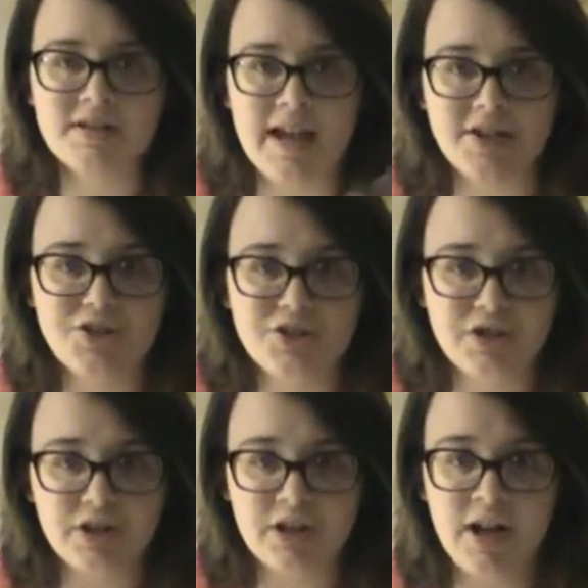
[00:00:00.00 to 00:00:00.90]

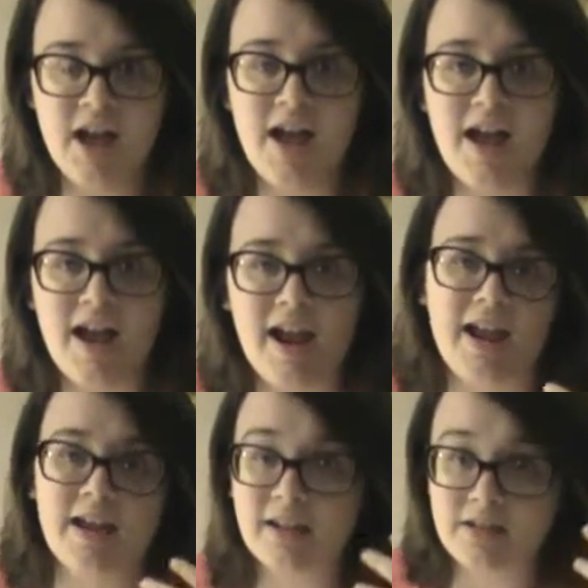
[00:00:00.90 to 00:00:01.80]
texture,
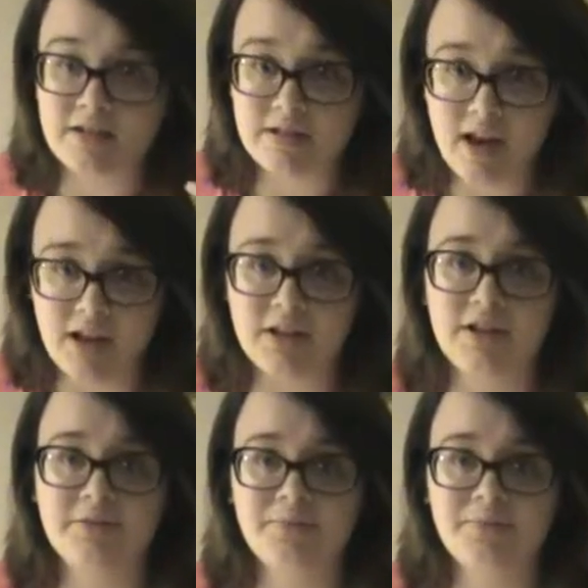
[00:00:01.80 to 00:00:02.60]
and color.